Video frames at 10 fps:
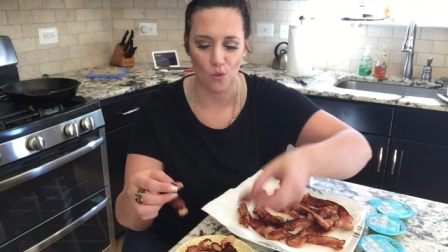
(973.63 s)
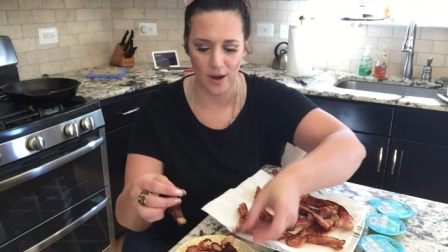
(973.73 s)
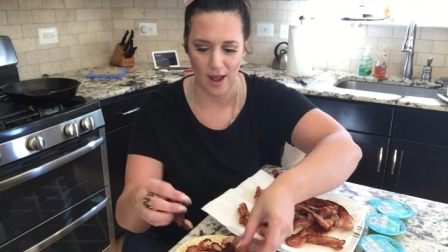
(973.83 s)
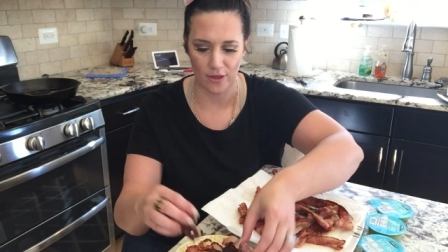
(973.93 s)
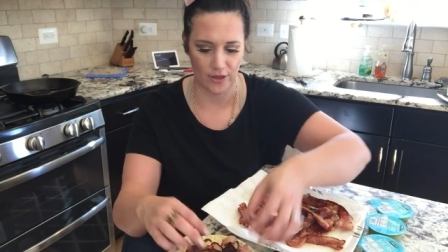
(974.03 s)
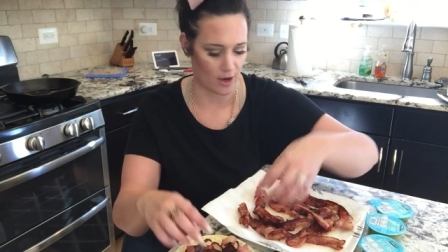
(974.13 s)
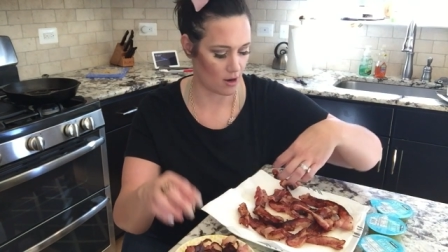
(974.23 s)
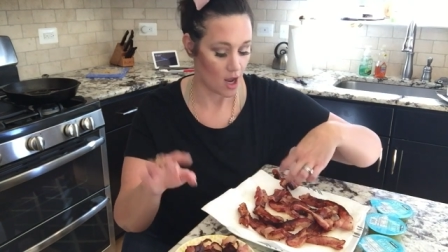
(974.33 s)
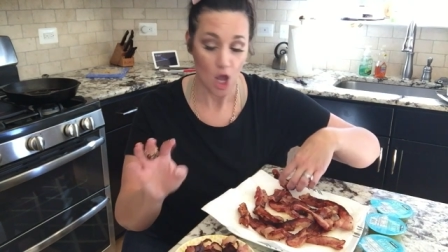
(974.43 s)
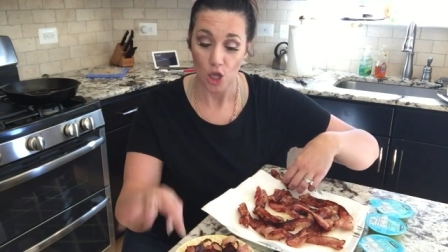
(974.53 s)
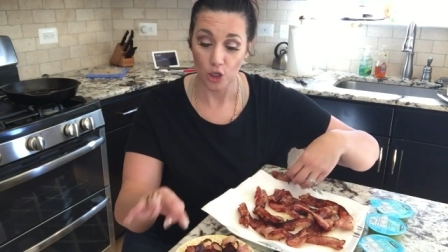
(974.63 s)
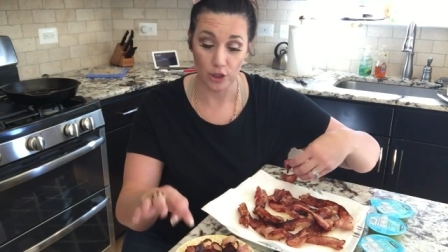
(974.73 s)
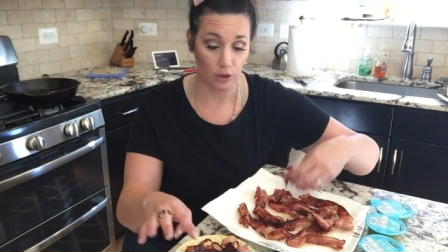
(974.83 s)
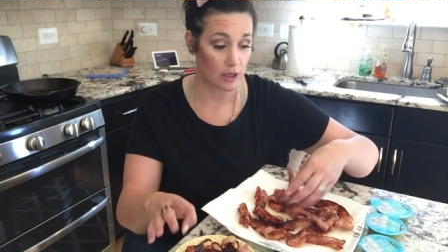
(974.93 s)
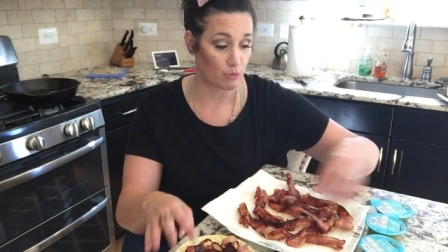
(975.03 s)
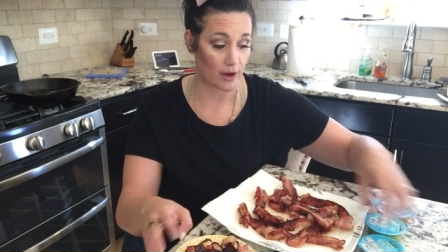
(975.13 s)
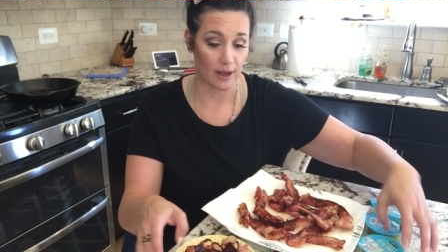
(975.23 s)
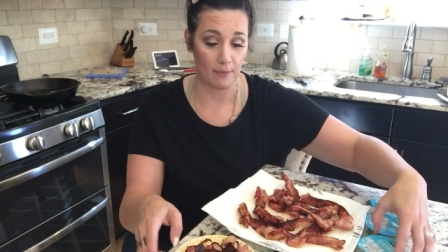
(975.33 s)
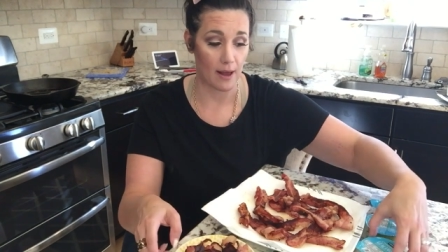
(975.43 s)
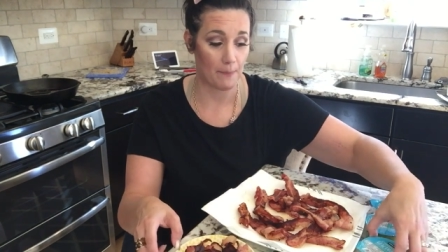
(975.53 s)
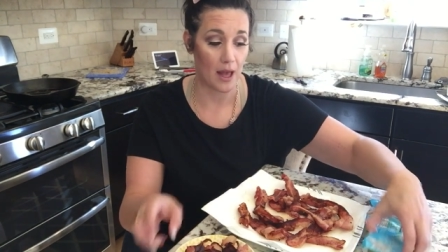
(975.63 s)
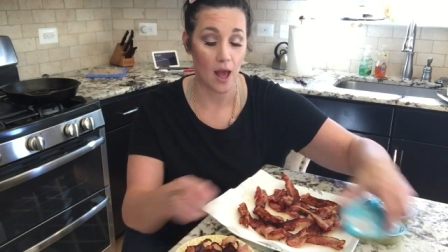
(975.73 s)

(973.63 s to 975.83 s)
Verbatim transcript: one out there. You literally break them up,